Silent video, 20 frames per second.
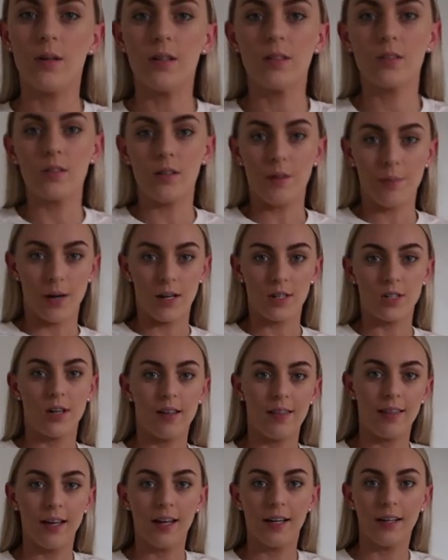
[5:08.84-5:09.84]
it so much, I
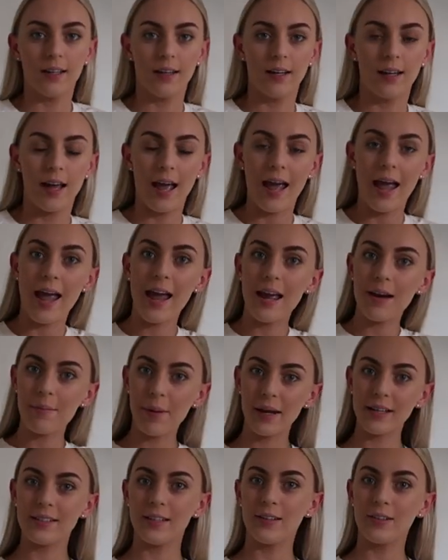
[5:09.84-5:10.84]
think. And
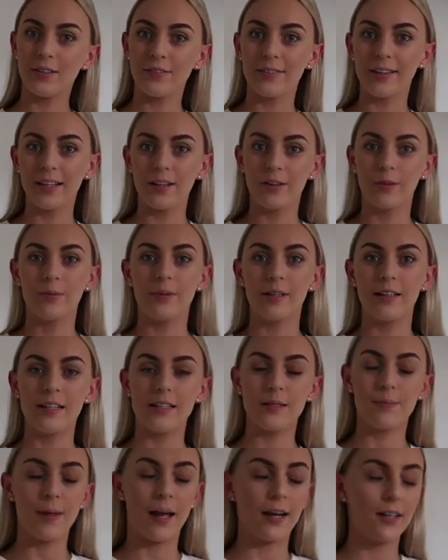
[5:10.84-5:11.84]
makes it look really good with
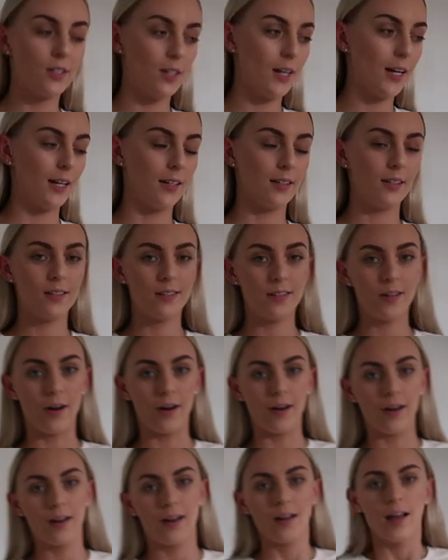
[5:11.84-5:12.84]
these black jeans. So,
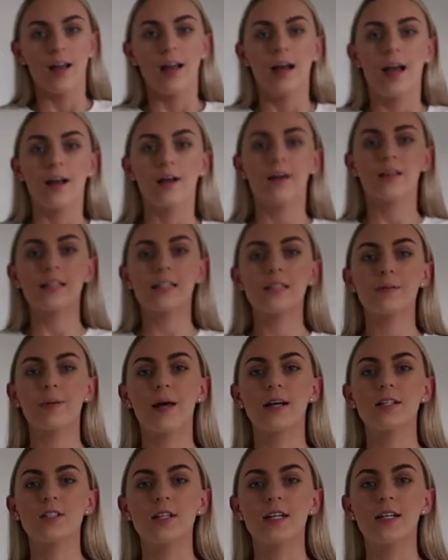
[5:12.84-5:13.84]
I got these
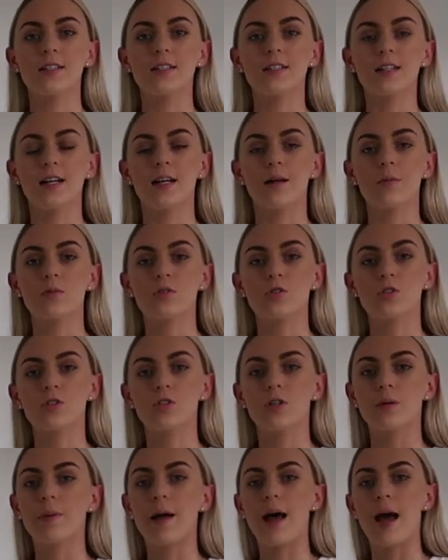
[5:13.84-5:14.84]
black jeans and I'm
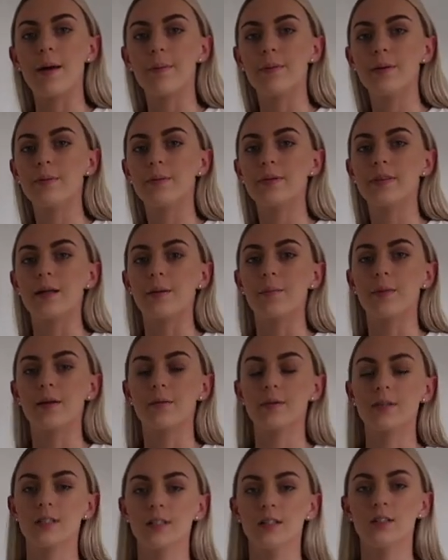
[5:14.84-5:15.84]
super happy with them. I
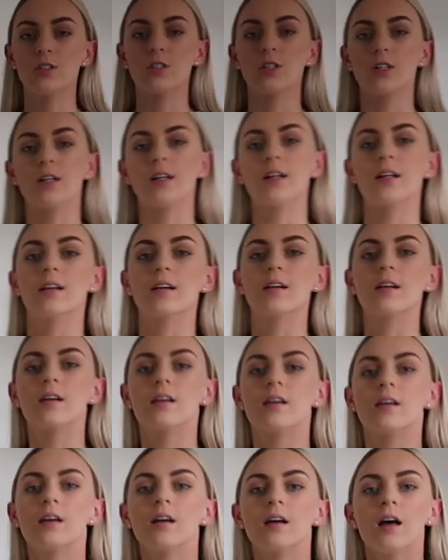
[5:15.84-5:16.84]
wish I could show you
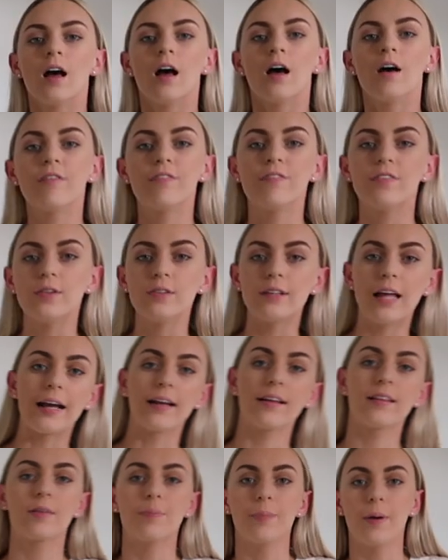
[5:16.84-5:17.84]
full
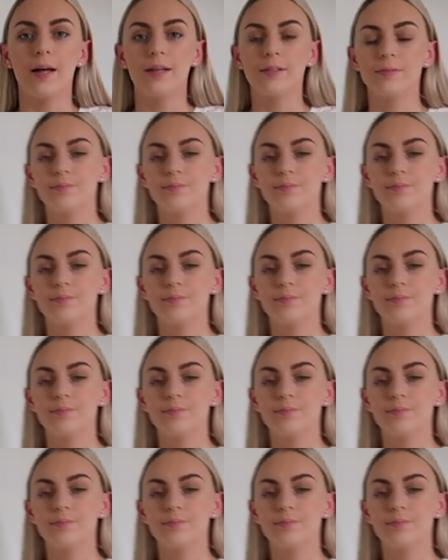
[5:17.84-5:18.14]
length, but